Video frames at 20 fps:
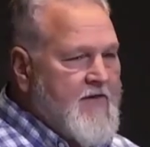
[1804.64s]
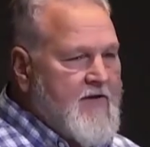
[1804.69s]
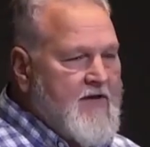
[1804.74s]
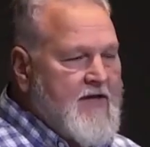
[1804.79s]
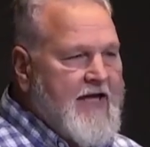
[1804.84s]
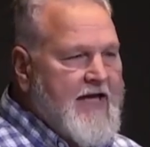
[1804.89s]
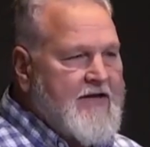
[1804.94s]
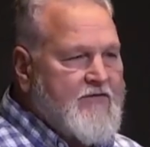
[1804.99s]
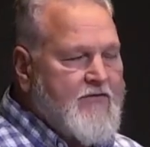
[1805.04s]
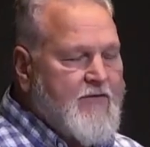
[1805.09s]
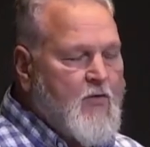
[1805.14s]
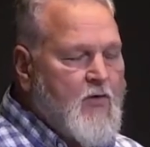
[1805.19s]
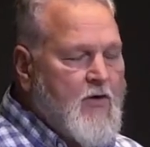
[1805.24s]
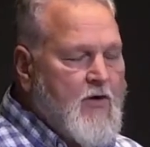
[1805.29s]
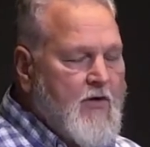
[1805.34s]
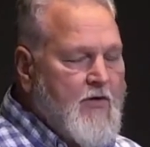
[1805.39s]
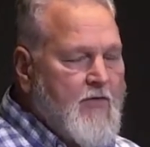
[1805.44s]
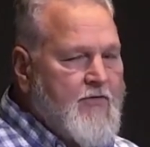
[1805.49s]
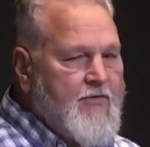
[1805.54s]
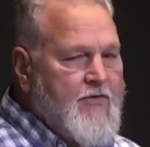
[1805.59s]
for the last
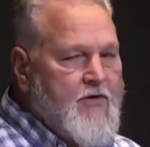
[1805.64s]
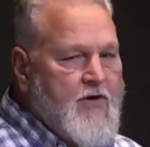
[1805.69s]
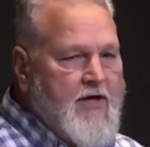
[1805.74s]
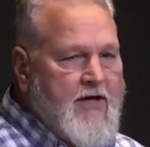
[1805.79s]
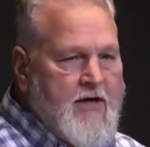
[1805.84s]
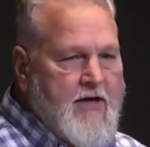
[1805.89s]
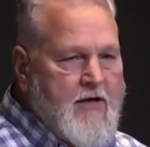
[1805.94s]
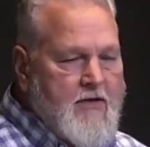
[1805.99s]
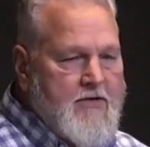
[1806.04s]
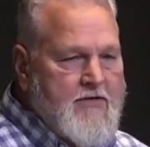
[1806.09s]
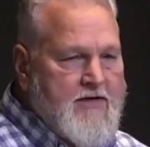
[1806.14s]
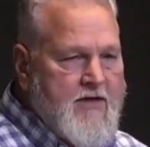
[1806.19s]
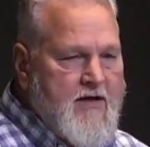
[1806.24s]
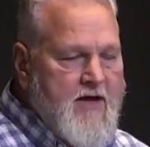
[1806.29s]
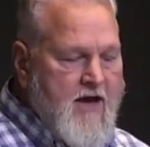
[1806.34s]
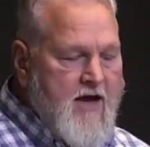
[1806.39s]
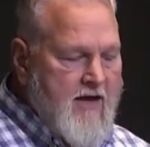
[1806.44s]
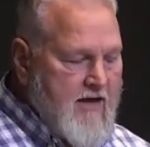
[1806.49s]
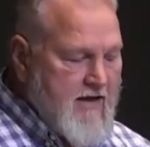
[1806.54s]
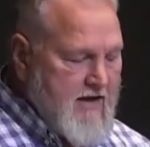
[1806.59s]
430 years
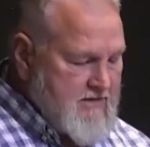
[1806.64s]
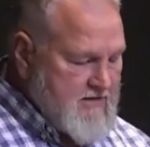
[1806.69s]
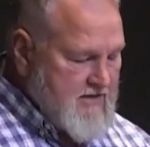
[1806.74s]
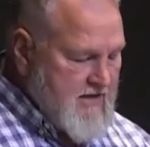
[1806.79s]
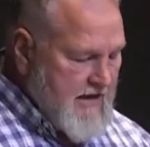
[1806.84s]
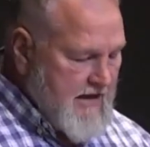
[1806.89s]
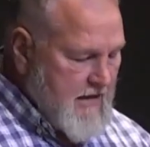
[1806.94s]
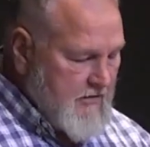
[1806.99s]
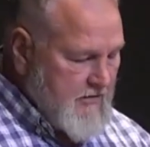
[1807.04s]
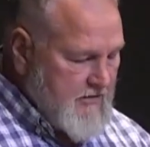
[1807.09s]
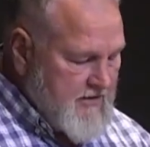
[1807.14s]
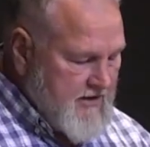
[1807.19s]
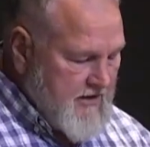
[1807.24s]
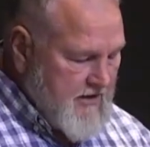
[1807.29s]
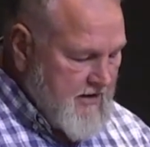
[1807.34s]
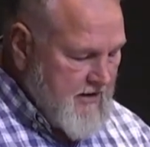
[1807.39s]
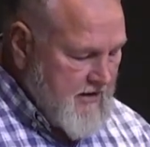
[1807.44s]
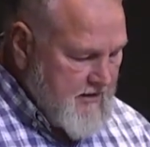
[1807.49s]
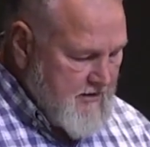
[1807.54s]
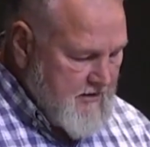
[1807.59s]
is now
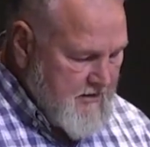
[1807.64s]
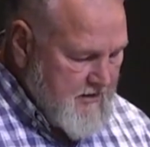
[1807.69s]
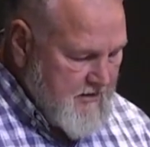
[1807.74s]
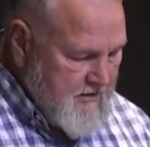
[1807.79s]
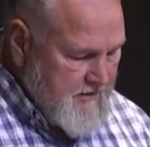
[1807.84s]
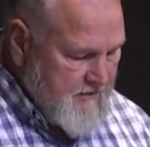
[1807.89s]
dead.